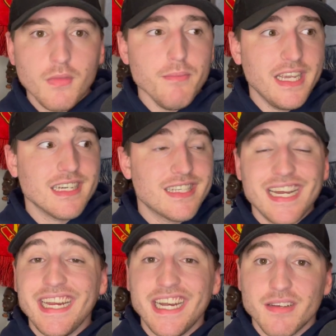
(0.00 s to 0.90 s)
because they
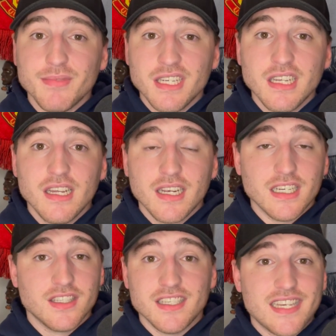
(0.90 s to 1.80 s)
need him.
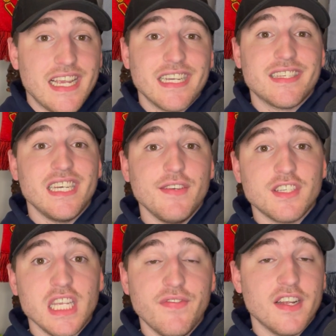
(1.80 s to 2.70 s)
Because the St. Kitts and Nevis
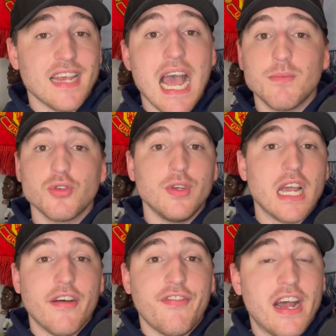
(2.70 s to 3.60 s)
defense absolutely
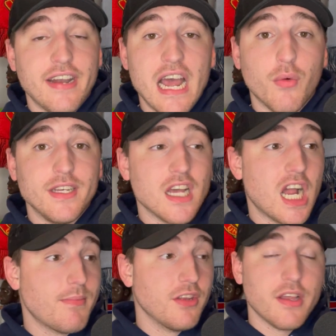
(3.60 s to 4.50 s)
got found out. We
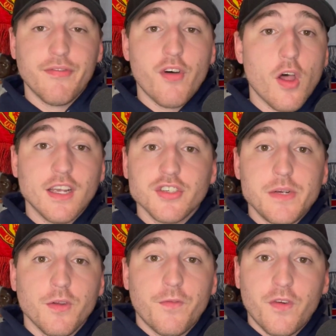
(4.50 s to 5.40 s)
talk about them falling
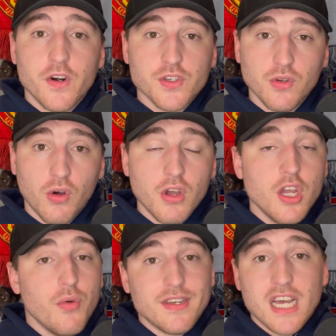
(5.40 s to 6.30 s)
asleep for the first goal.
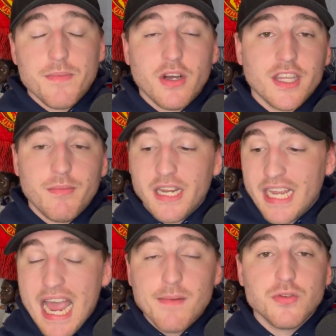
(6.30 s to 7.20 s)
We talk about them
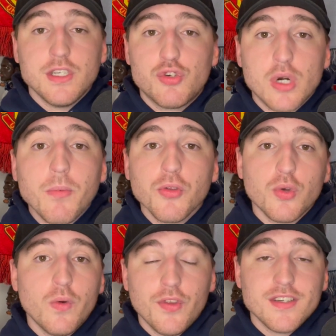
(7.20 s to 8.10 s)
getting absolutely dribbled
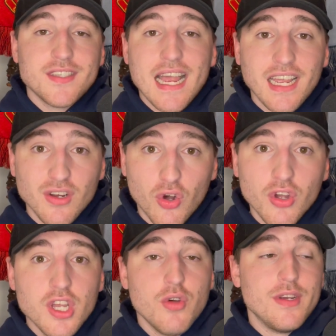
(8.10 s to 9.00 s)
through for the second goal.
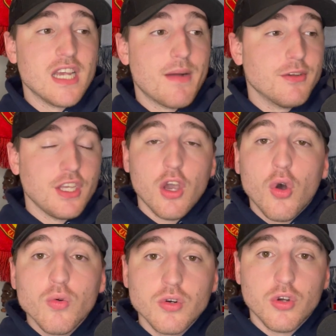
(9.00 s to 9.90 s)
We talk about the
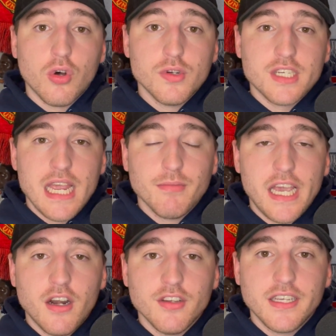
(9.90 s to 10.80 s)
own goal, which came
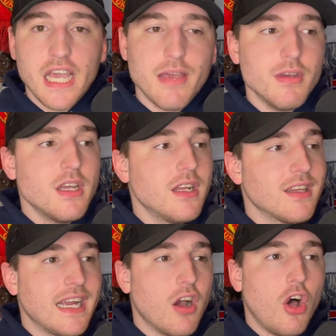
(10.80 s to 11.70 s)
later in the game.
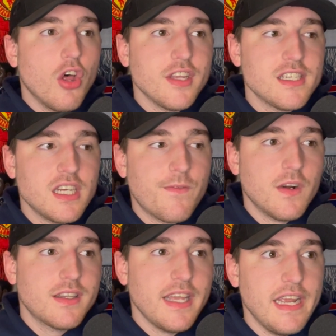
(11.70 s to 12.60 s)
Like all these
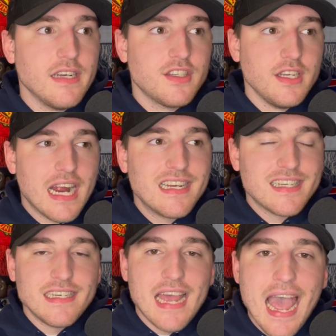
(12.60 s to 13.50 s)
different things, the United
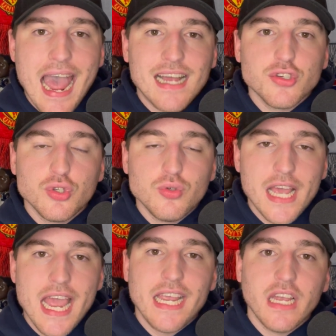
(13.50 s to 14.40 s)
States has to
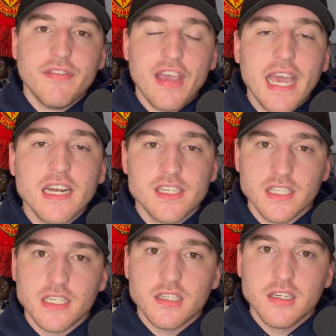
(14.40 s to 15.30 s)
take advantage of
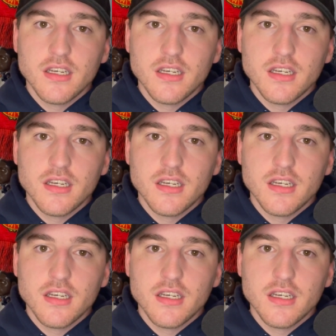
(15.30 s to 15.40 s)
this.